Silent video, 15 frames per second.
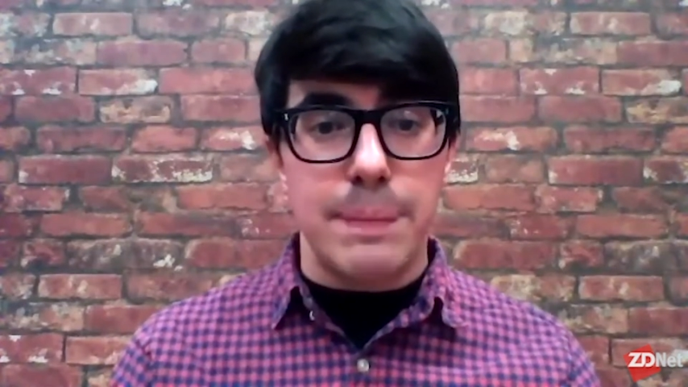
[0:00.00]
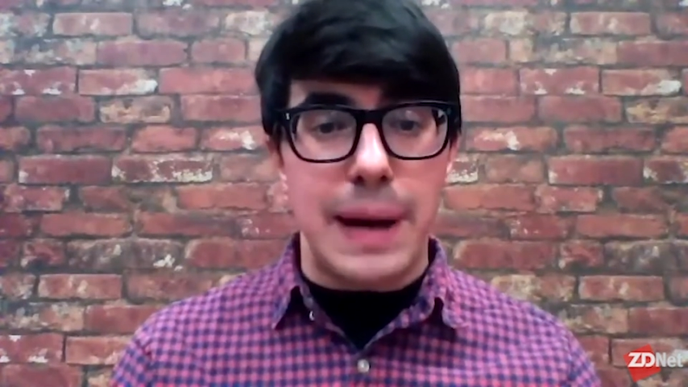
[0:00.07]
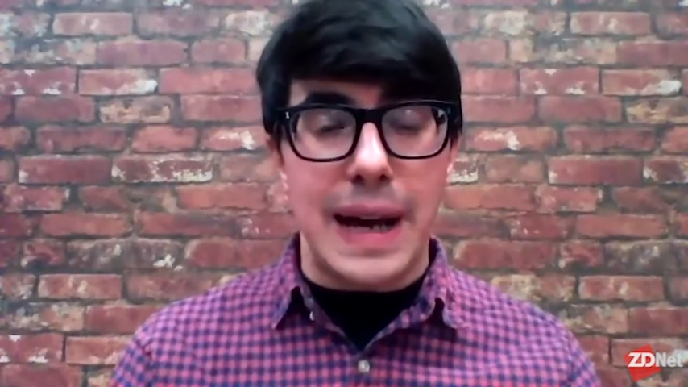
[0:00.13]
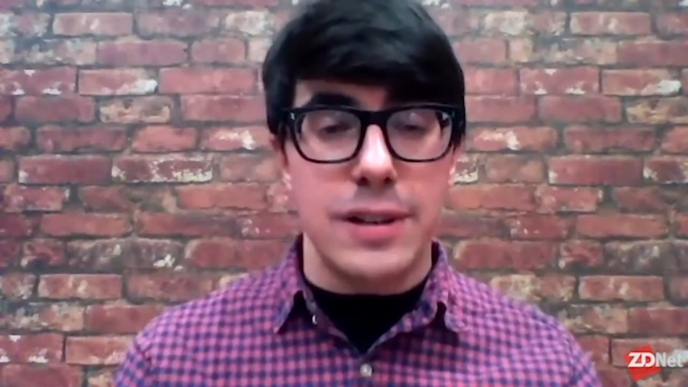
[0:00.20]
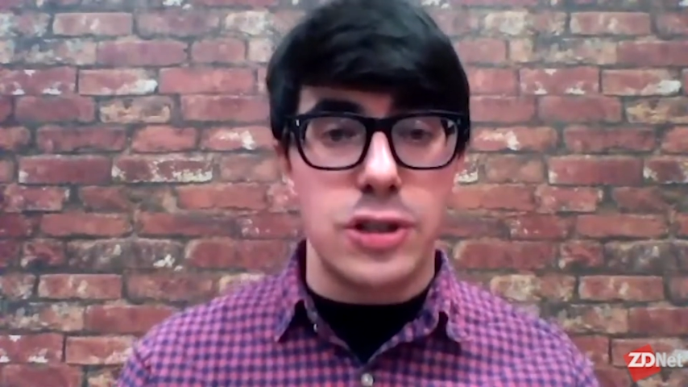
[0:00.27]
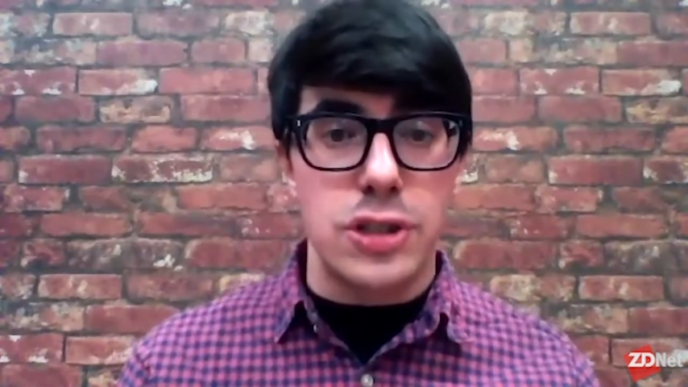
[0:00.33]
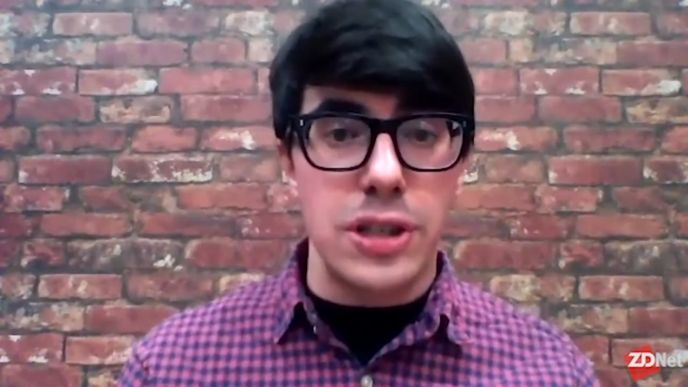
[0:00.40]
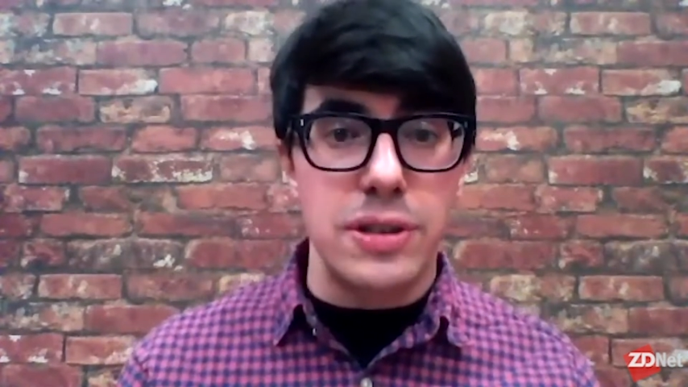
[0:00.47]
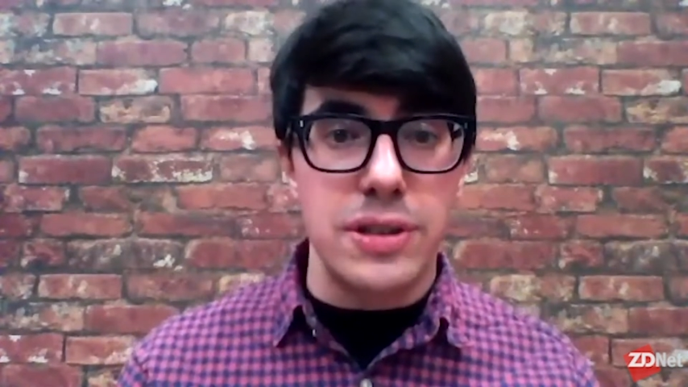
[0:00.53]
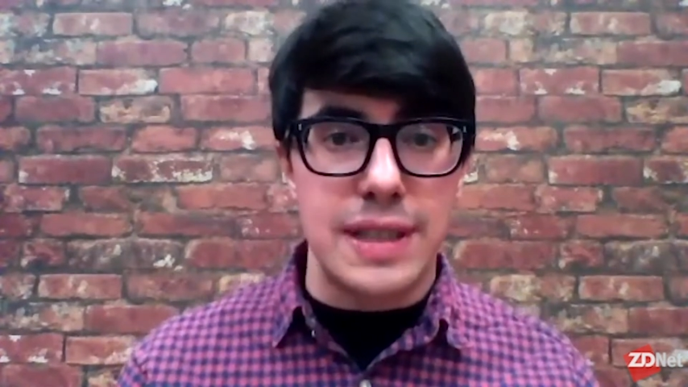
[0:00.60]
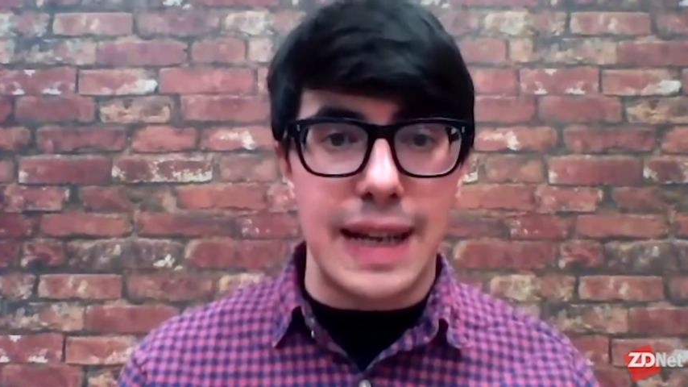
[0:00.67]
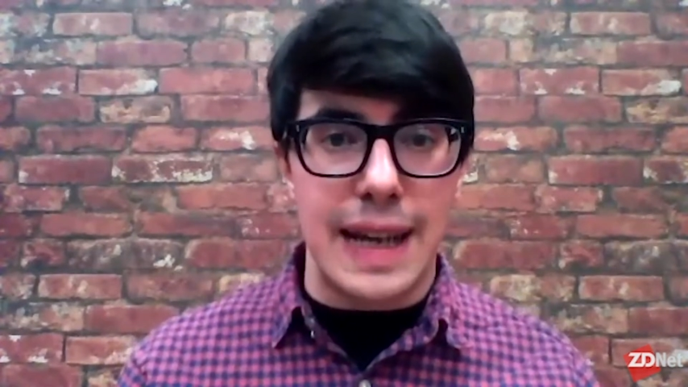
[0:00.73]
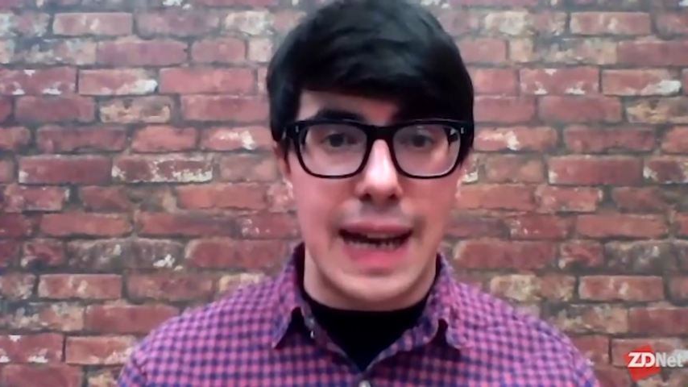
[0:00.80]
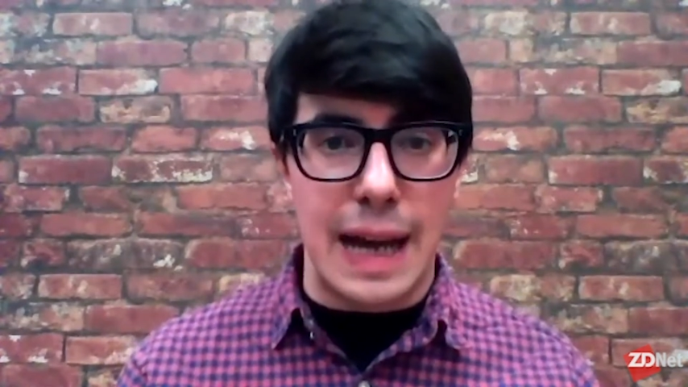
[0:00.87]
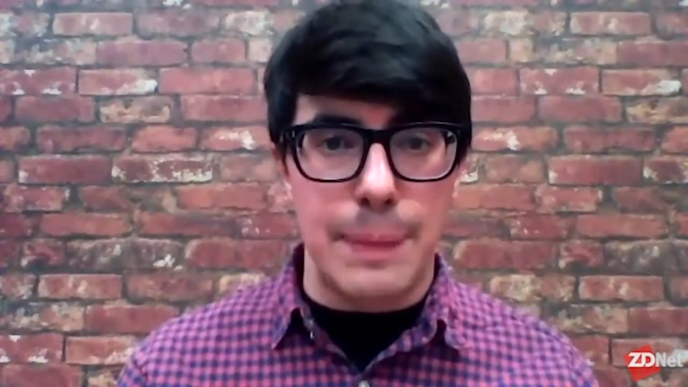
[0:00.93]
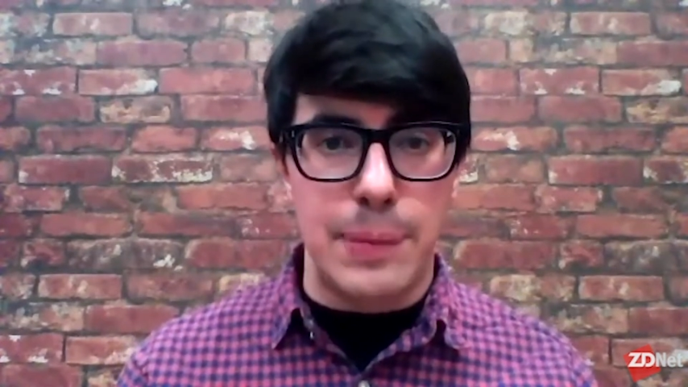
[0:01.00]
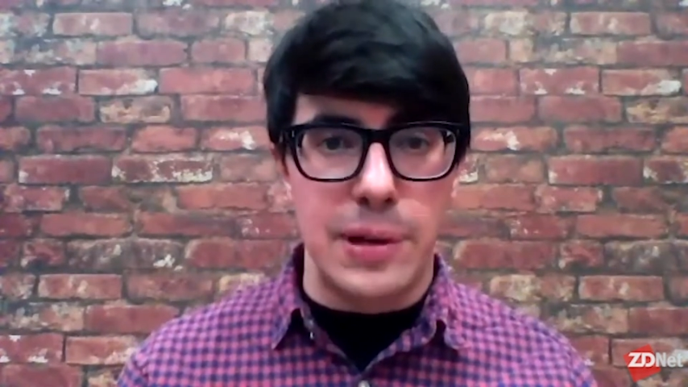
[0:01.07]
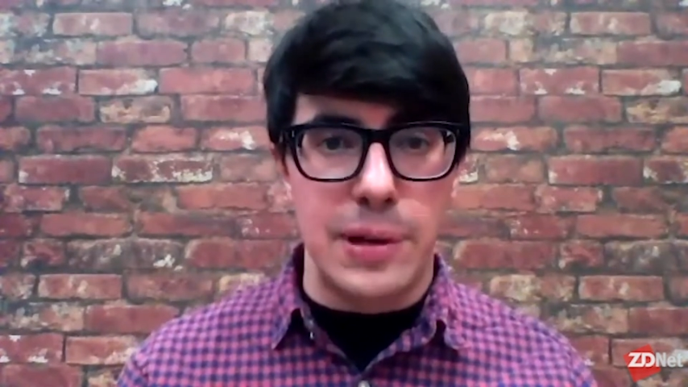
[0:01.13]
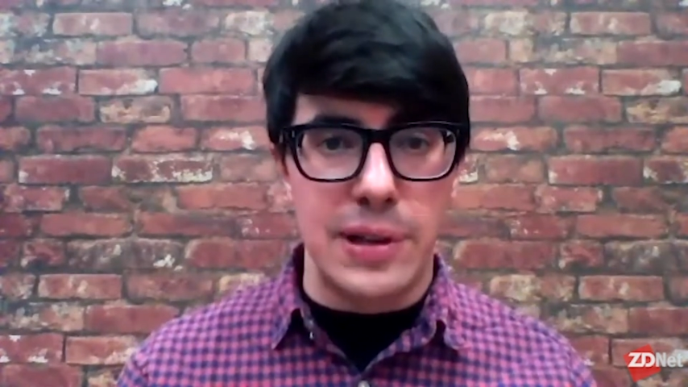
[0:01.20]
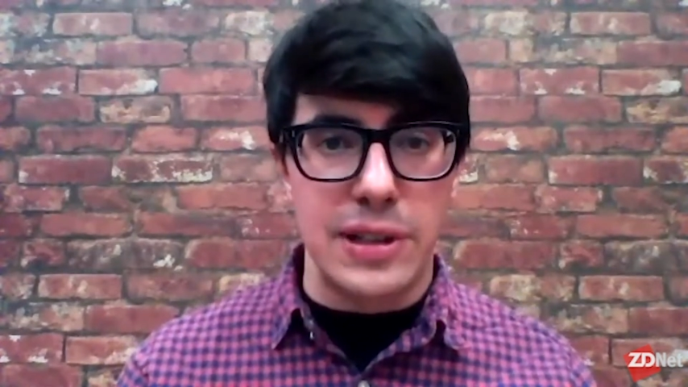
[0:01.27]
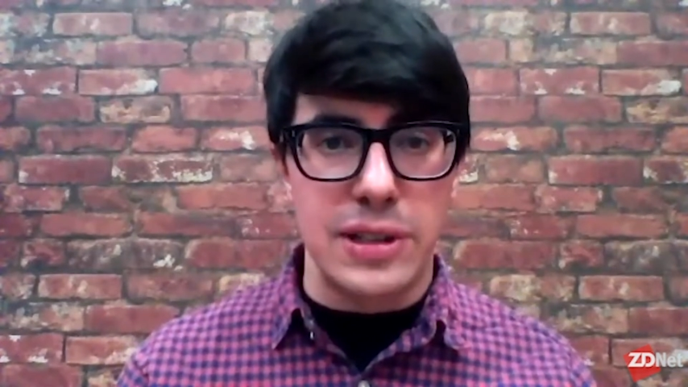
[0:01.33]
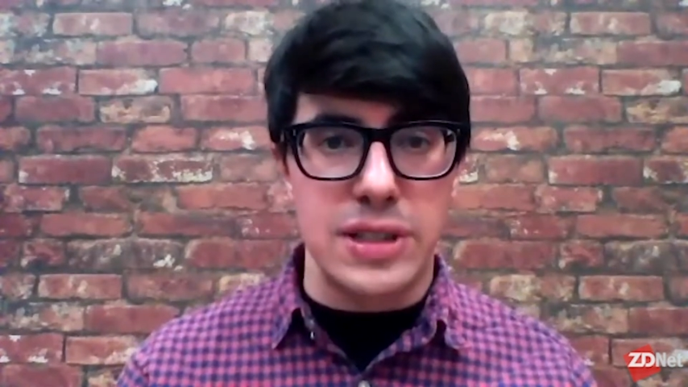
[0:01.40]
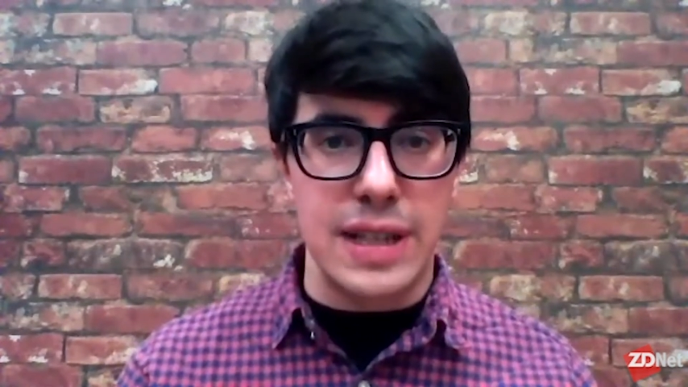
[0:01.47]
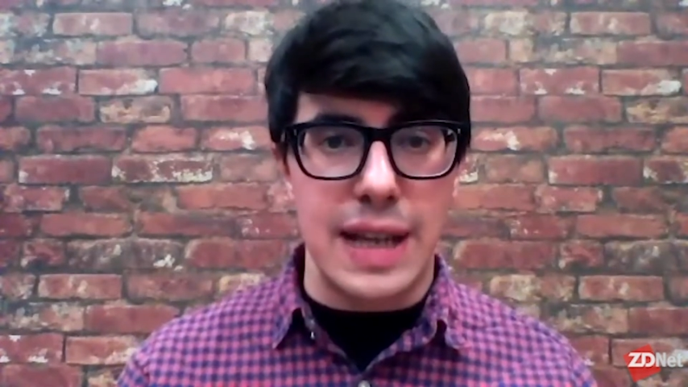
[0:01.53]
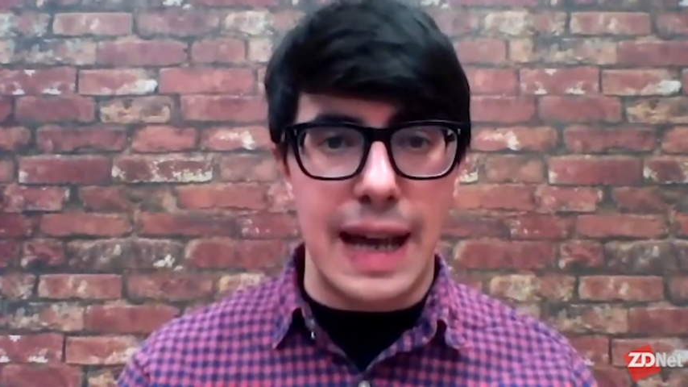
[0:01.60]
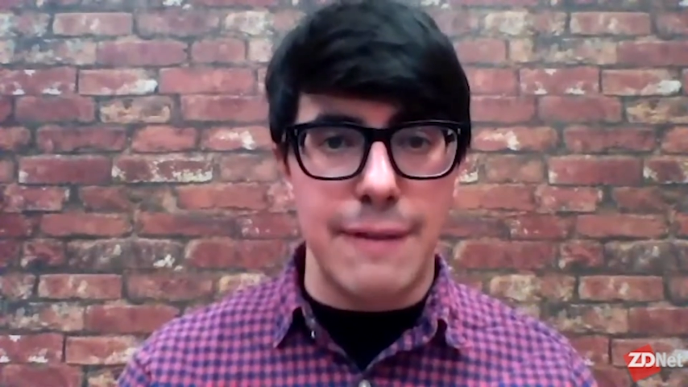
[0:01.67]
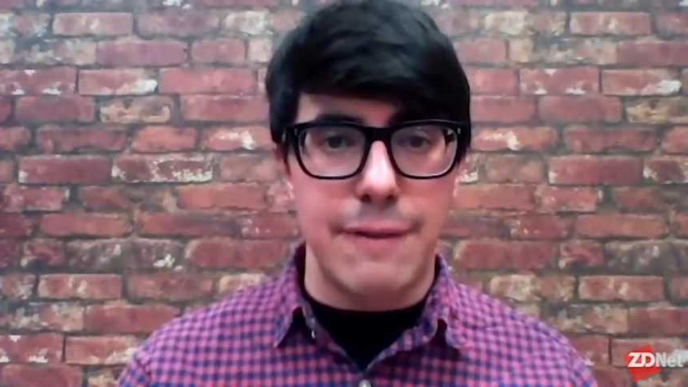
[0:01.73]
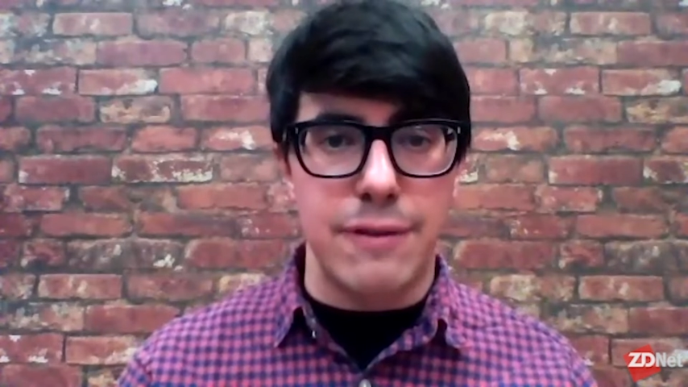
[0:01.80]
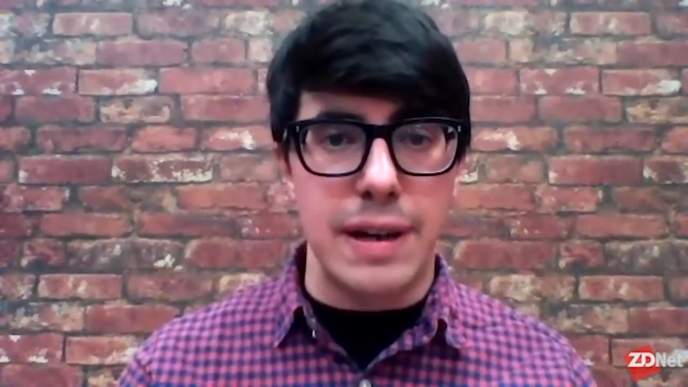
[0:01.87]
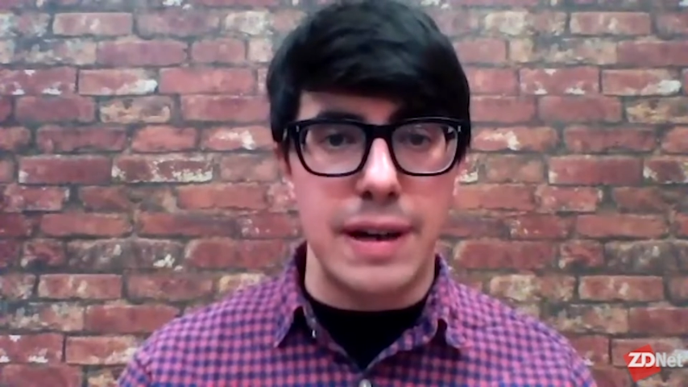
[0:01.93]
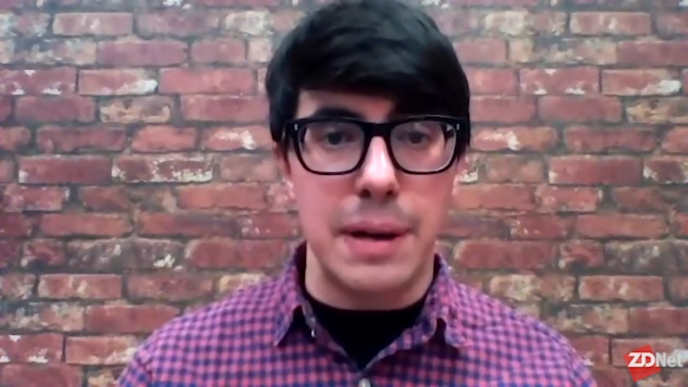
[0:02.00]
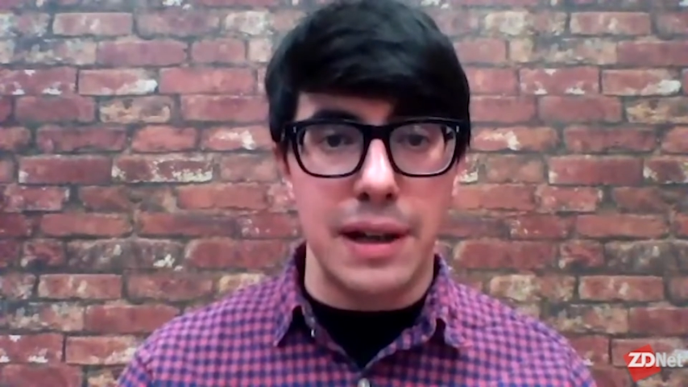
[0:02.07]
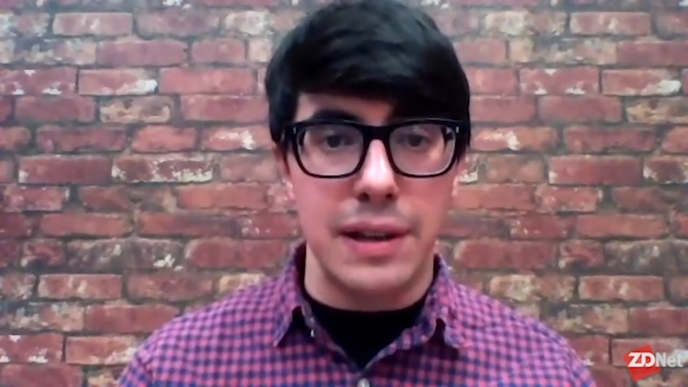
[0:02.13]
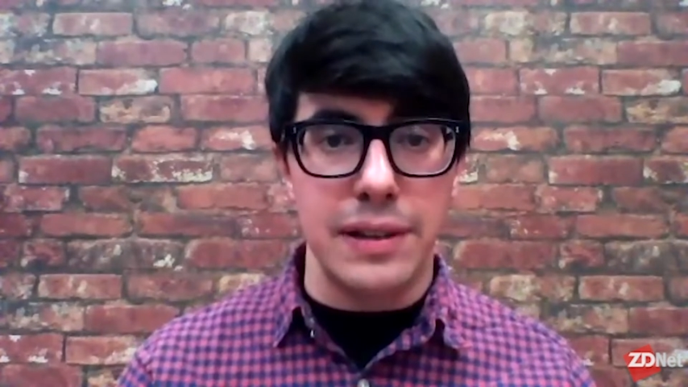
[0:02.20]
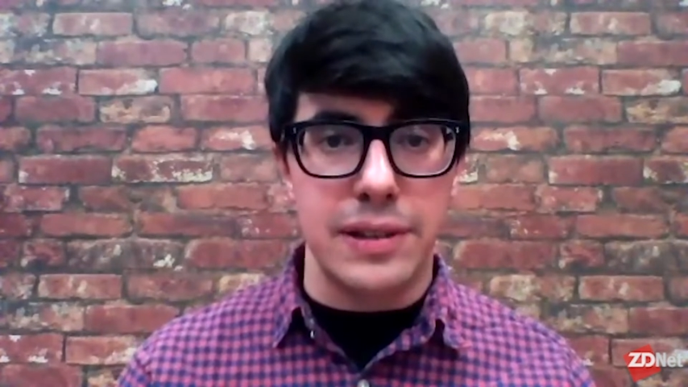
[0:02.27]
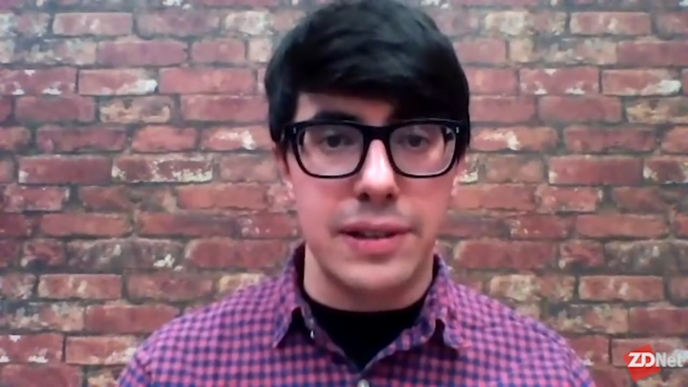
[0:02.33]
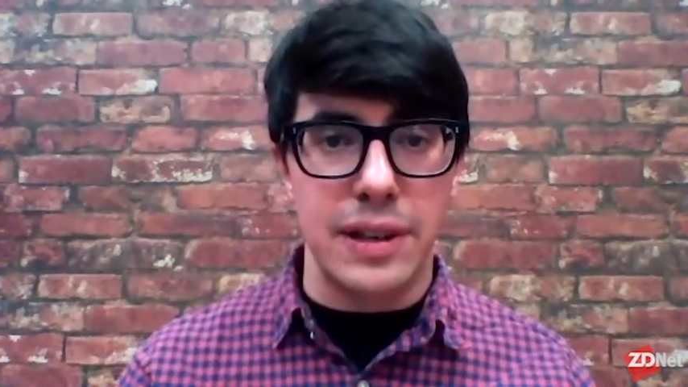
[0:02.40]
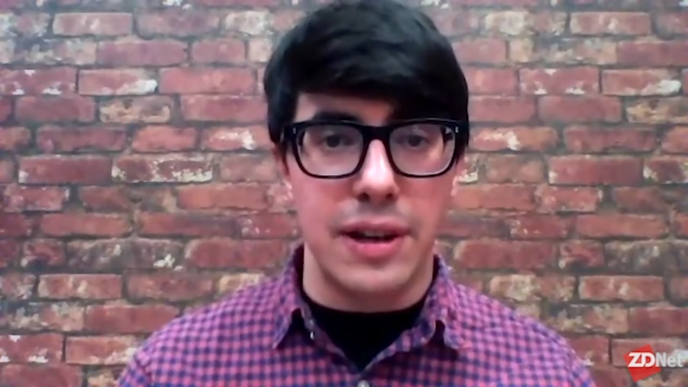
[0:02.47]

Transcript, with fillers: Patch Tuesday happens every month.